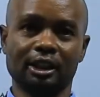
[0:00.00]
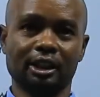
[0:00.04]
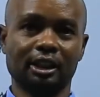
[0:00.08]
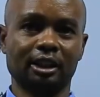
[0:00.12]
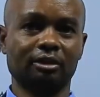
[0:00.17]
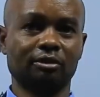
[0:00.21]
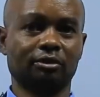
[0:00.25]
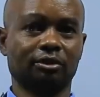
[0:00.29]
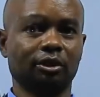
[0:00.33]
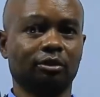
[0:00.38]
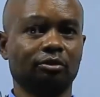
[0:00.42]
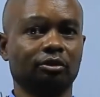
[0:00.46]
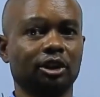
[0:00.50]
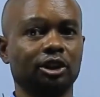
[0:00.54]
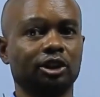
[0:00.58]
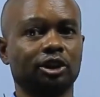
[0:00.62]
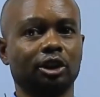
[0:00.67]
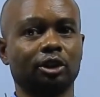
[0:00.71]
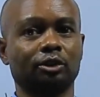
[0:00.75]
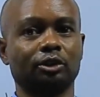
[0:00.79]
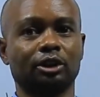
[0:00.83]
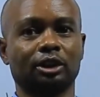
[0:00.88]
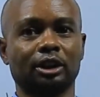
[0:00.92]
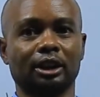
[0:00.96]

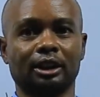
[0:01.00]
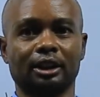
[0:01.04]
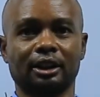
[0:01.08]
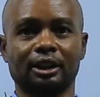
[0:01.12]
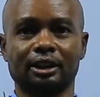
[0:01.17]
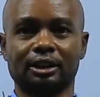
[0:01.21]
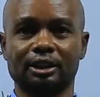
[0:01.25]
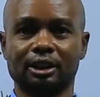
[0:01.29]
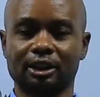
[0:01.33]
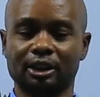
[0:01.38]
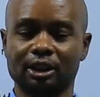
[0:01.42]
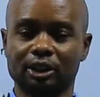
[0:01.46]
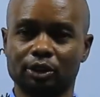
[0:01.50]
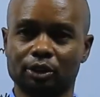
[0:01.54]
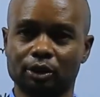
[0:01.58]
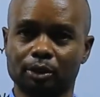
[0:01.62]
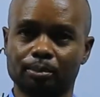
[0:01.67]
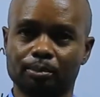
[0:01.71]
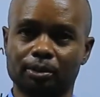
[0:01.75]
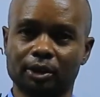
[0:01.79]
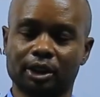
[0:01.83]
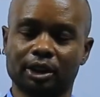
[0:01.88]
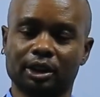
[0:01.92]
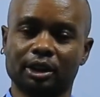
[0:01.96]
information we shall get in the
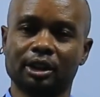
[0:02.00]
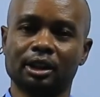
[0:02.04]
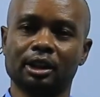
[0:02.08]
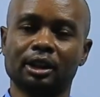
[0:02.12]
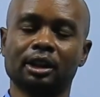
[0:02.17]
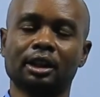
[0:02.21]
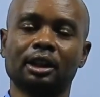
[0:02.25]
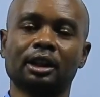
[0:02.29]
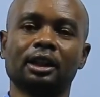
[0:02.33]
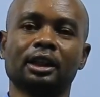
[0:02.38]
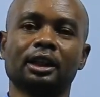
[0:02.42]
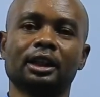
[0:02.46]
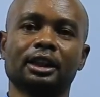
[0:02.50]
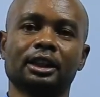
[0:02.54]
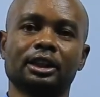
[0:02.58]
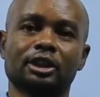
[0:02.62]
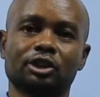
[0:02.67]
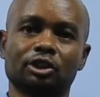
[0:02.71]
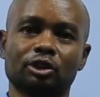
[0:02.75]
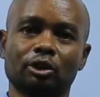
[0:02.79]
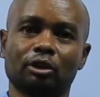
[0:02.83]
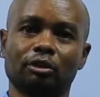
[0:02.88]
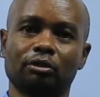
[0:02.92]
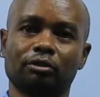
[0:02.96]
topic
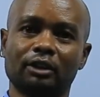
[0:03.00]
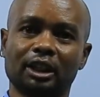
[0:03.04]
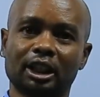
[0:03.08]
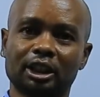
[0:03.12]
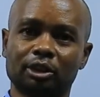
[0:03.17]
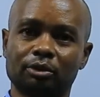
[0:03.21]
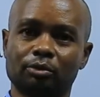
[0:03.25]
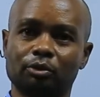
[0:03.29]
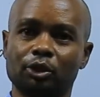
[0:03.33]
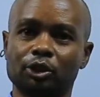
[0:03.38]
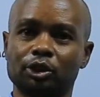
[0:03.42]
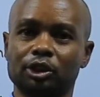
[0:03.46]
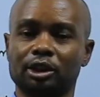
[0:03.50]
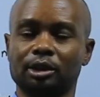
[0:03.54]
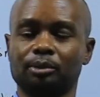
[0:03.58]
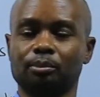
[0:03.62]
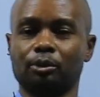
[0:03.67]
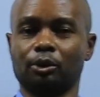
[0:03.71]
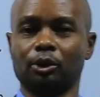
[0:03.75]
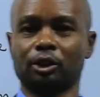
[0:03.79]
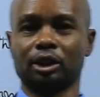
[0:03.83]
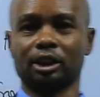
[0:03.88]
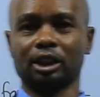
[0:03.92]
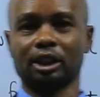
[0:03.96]
is of utmost
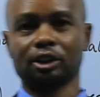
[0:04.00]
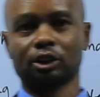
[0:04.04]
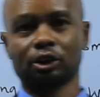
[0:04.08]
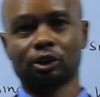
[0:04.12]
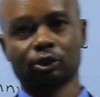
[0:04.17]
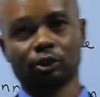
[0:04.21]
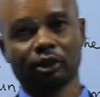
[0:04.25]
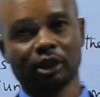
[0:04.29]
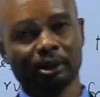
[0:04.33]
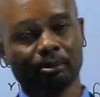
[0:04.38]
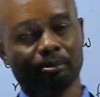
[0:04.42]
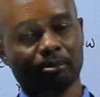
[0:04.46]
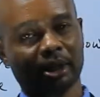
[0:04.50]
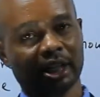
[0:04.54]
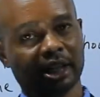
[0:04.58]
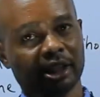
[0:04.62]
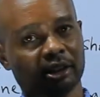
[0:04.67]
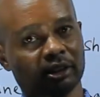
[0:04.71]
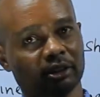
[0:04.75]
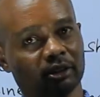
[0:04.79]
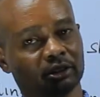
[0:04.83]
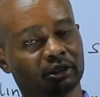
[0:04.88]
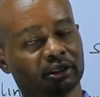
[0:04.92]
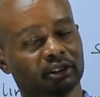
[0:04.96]
importance to the
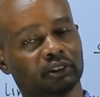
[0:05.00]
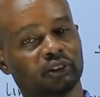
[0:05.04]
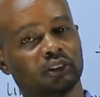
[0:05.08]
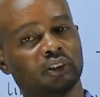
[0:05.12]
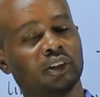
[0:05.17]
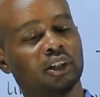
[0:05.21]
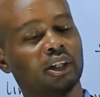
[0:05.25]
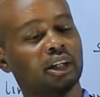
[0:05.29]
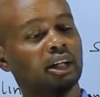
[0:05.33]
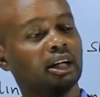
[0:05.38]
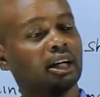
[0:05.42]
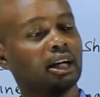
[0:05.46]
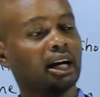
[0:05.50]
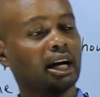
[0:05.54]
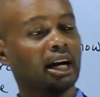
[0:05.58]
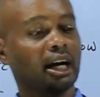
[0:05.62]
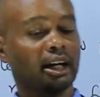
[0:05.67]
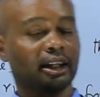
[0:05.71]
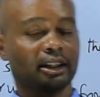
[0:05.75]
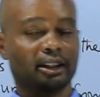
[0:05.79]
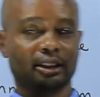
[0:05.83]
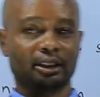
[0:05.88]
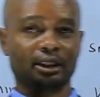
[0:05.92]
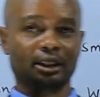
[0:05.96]
pilot
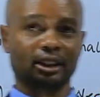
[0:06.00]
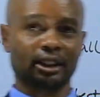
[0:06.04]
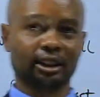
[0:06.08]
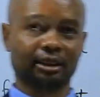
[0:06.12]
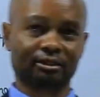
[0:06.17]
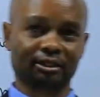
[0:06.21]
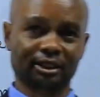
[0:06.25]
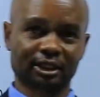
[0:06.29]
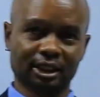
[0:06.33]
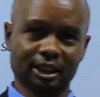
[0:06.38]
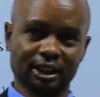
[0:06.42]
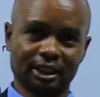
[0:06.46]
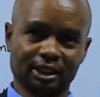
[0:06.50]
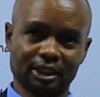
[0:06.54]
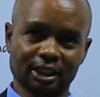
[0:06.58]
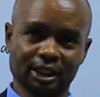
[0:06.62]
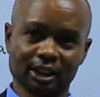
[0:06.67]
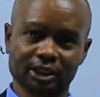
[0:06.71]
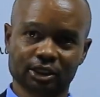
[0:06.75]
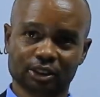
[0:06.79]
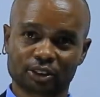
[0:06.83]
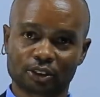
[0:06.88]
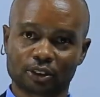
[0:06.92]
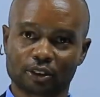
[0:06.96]
and the
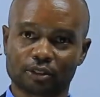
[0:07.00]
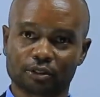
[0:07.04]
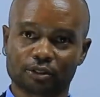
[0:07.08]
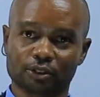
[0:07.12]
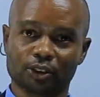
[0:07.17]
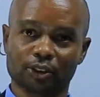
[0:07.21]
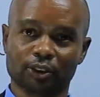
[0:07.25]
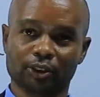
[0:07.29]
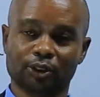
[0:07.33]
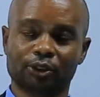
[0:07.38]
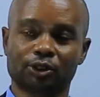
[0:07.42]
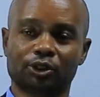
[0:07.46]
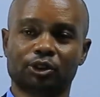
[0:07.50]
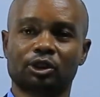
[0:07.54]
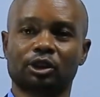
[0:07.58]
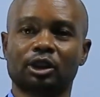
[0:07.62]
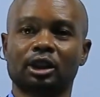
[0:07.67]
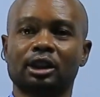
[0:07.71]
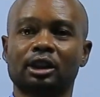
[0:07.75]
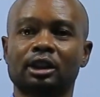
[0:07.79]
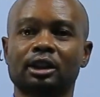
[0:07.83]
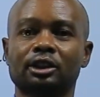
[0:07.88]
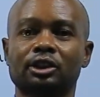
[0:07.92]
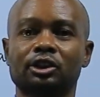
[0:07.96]
navigators of those
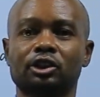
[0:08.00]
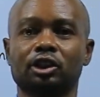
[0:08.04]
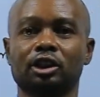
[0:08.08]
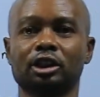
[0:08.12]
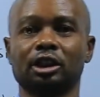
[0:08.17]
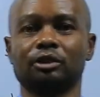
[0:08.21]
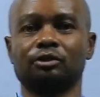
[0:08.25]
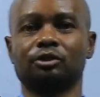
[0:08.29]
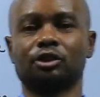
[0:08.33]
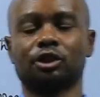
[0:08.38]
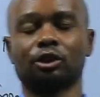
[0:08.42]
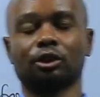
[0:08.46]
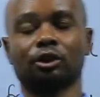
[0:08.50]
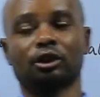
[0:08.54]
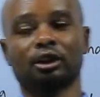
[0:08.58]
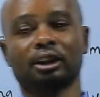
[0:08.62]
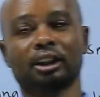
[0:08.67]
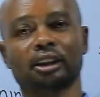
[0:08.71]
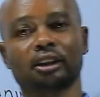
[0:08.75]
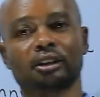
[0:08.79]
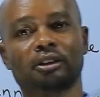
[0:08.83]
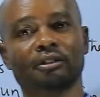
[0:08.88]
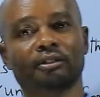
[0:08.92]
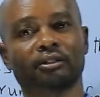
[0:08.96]
ships. So
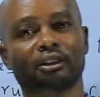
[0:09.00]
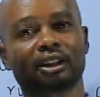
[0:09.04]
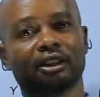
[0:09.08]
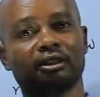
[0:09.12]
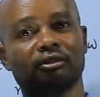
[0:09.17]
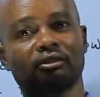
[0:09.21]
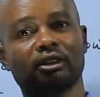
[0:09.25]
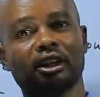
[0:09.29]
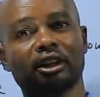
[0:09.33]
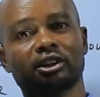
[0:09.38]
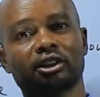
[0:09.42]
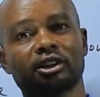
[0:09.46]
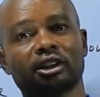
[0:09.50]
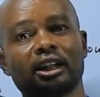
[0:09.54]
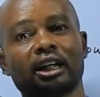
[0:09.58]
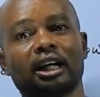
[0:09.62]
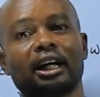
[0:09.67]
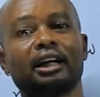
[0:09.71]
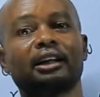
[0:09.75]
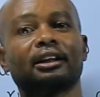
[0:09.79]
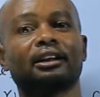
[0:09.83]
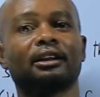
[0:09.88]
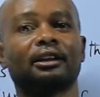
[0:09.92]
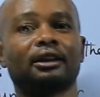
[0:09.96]
thank you very much,
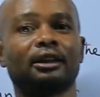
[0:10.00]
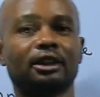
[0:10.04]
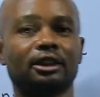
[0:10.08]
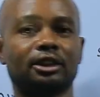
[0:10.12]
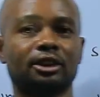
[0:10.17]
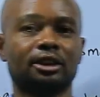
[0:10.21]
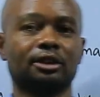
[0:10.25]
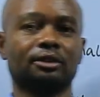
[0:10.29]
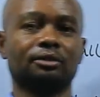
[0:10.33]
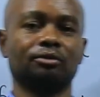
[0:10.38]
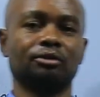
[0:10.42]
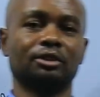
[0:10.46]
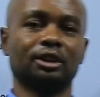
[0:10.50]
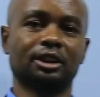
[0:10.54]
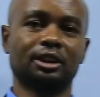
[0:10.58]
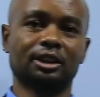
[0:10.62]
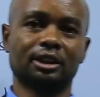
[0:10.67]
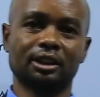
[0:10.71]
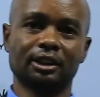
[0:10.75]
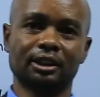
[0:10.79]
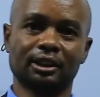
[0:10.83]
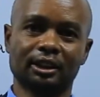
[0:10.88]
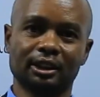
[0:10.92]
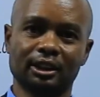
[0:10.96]
and let's
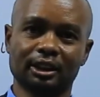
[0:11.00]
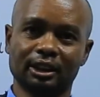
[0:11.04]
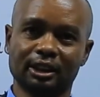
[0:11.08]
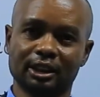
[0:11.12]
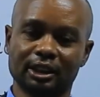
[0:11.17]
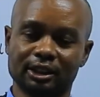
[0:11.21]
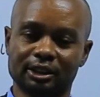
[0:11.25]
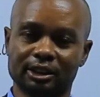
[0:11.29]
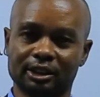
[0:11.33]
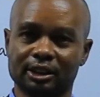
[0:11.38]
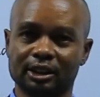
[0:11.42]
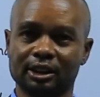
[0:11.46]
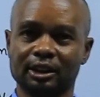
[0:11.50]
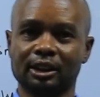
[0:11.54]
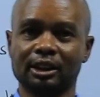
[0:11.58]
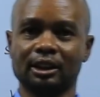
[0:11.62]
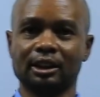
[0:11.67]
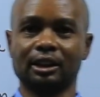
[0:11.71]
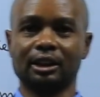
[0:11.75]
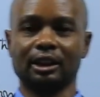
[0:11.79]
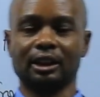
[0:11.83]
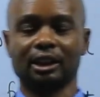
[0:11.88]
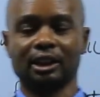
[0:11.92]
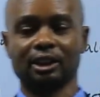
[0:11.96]
meet in the next
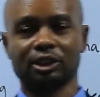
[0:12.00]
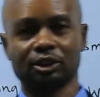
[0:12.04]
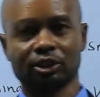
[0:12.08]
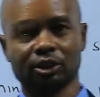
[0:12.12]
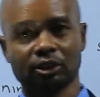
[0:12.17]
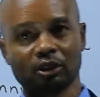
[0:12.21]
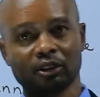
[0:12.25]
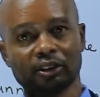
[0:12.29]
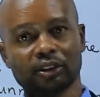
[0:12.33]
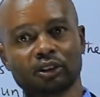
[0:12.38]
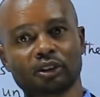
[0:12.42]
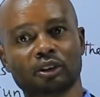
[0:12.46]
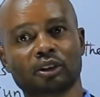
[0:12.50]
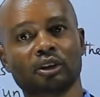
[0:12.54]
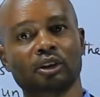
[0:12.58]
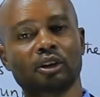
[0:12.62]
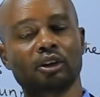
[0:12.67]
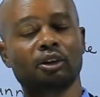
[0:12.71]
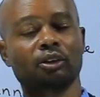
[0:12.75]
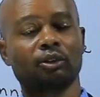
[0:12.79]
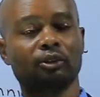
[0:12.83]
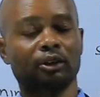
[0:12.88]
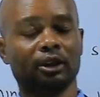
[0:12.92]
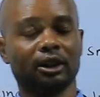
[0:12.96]
lesson
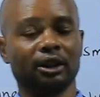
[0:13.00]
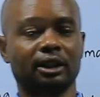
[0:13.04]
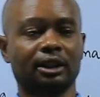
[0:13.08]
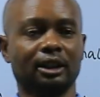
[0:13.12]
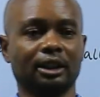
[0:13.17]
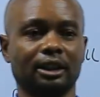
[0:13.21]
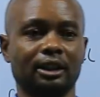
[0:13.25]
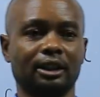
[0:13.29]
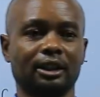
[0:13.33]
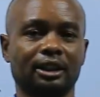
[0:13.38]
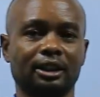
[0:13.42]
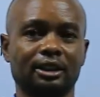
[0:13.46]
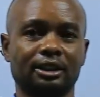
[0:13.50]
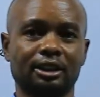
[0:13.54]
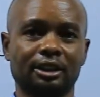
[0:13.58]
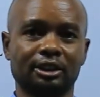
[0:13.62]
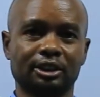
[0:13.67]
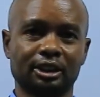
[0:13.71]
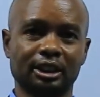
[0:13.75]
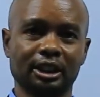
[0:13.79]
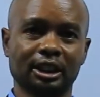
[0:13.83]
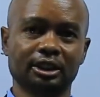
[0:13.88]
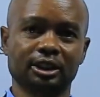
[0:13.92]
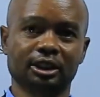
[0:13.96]
with the
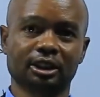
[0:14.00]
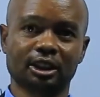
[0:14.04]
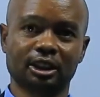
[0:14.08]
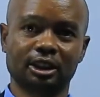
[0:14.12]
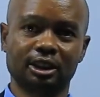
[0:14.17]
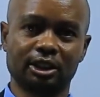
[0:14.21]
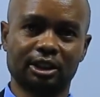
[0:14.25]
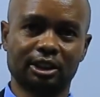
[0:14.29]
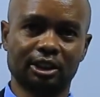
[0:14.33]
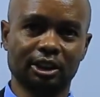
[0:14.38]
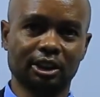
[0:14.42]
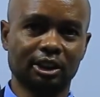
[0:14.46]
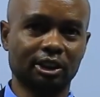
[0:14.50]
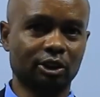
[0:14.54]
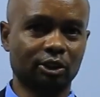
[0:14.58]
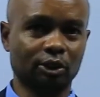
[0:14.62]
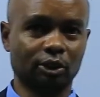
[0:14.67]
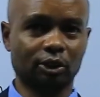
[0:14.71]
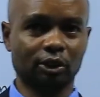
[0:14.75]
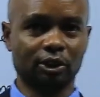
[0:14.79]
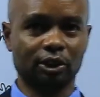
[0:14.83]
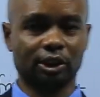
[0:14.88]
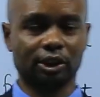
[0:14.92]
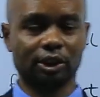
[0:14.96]
greatest agility to
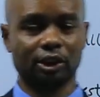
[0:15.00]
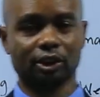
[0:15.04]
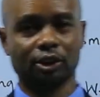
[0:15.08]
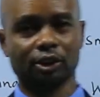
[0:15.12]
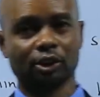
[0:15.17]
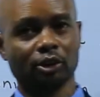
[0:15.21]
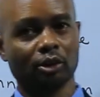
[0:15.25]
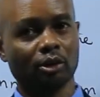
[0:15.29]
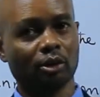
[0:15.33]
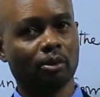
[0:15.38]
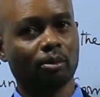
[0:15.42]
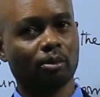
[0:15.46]
continue.